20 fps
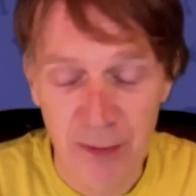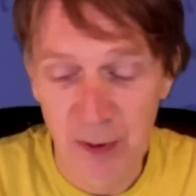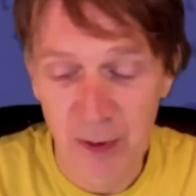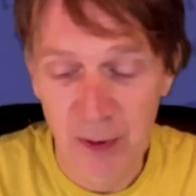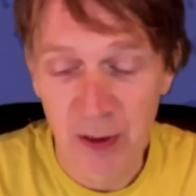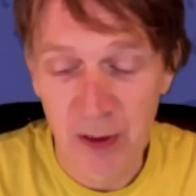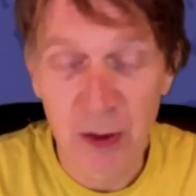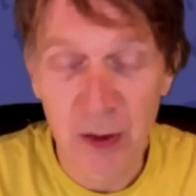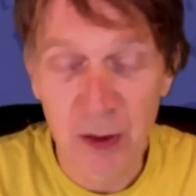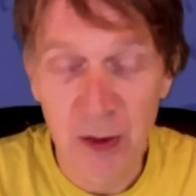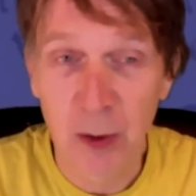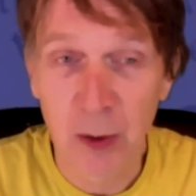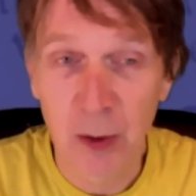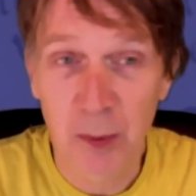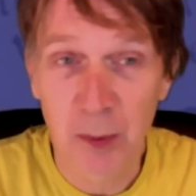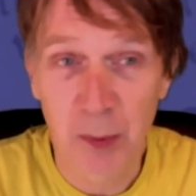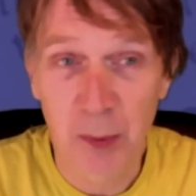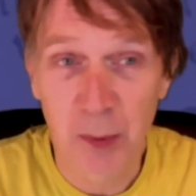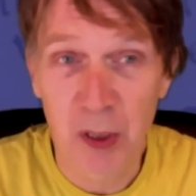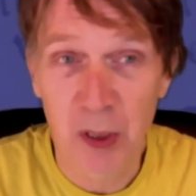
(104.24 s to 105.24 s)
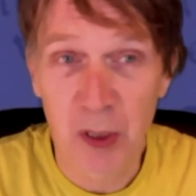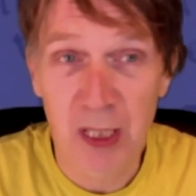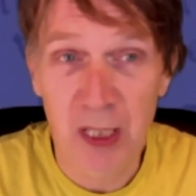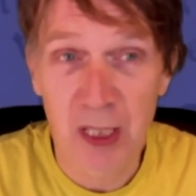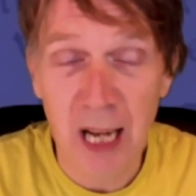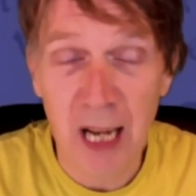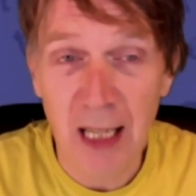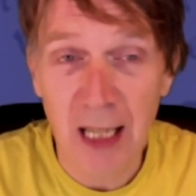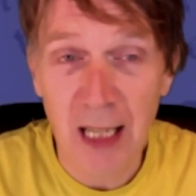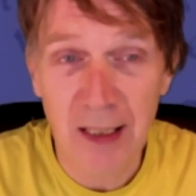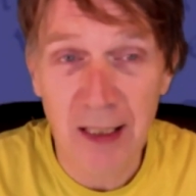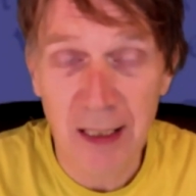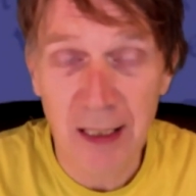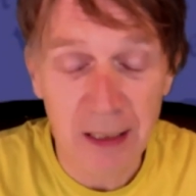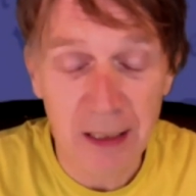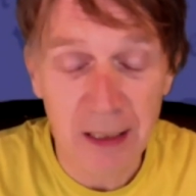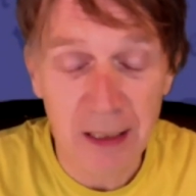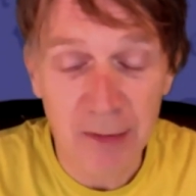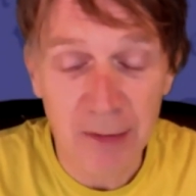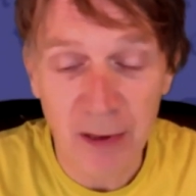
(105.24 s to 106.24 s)
your personality
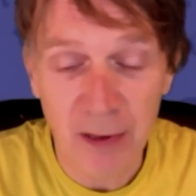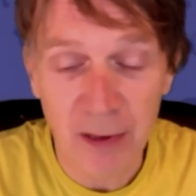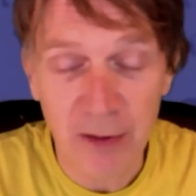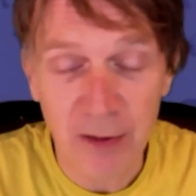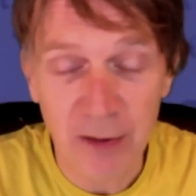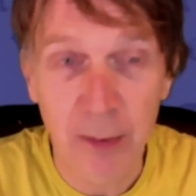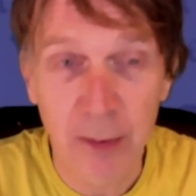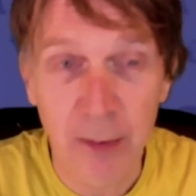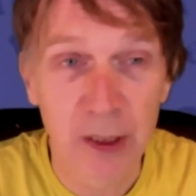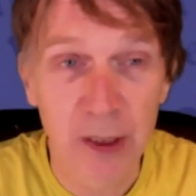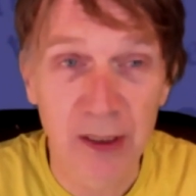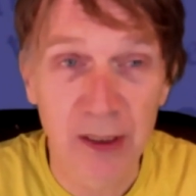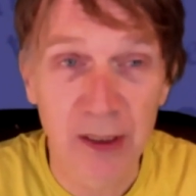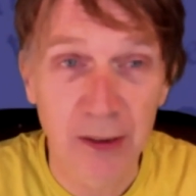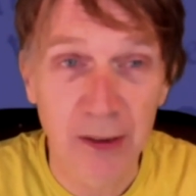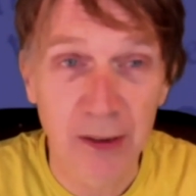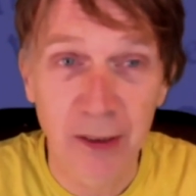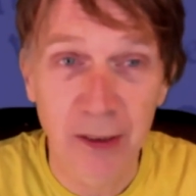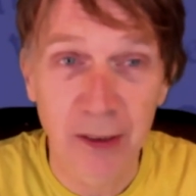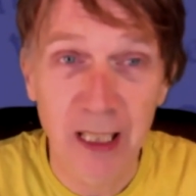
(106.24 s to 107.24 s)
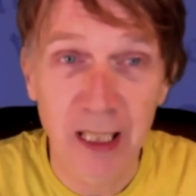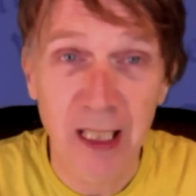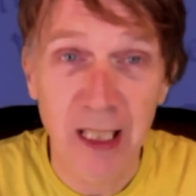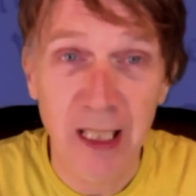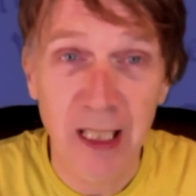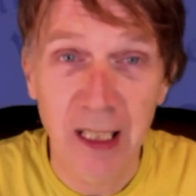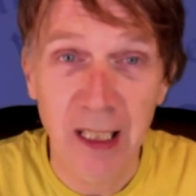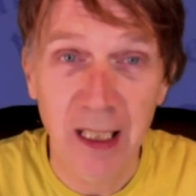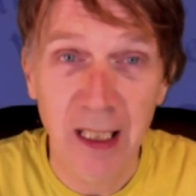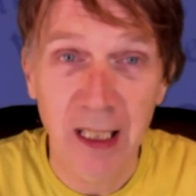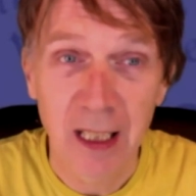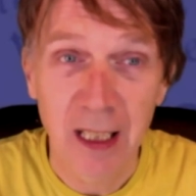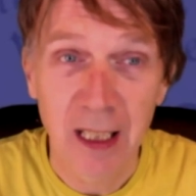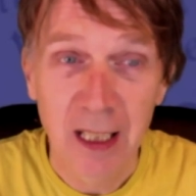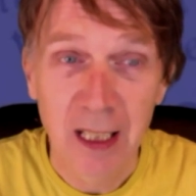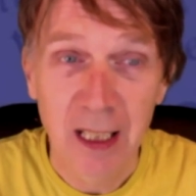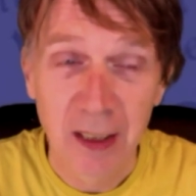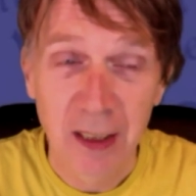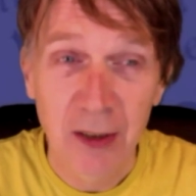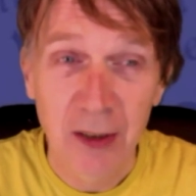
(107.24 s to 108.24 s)
involvement or anything.
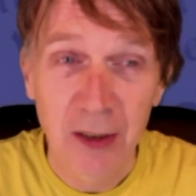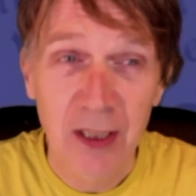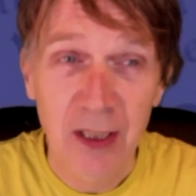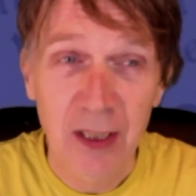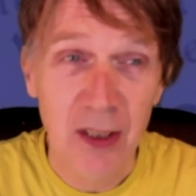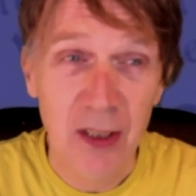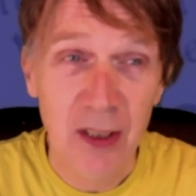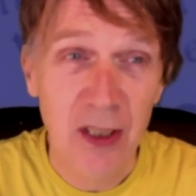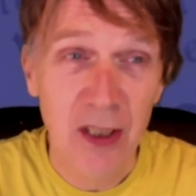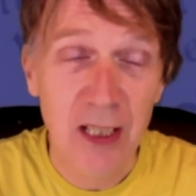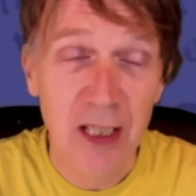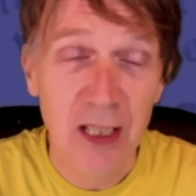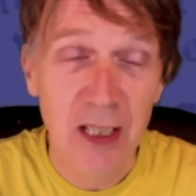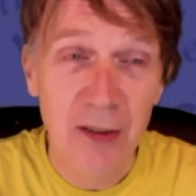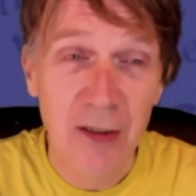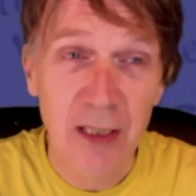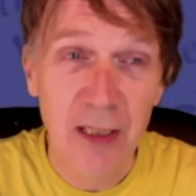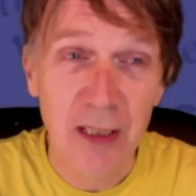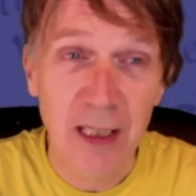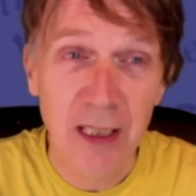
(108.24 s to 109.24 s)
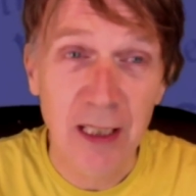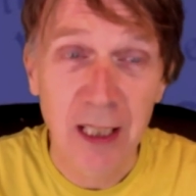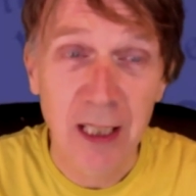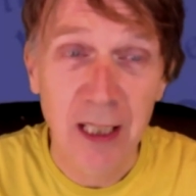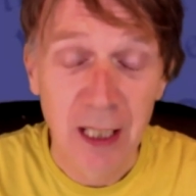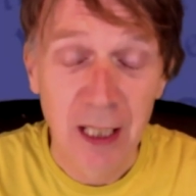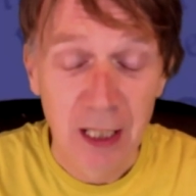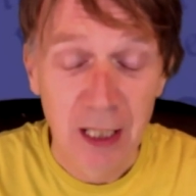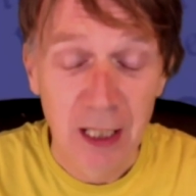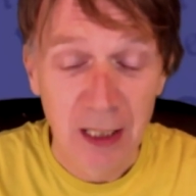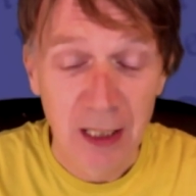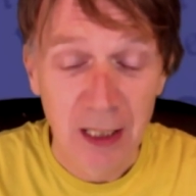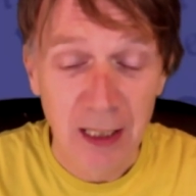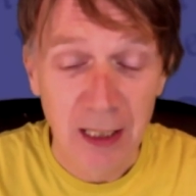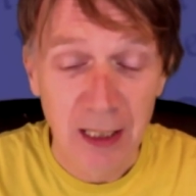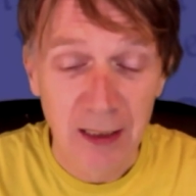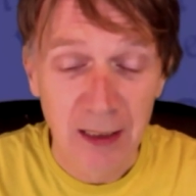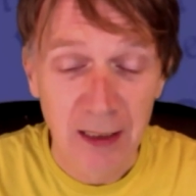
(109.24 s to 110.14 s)
No, this is literally like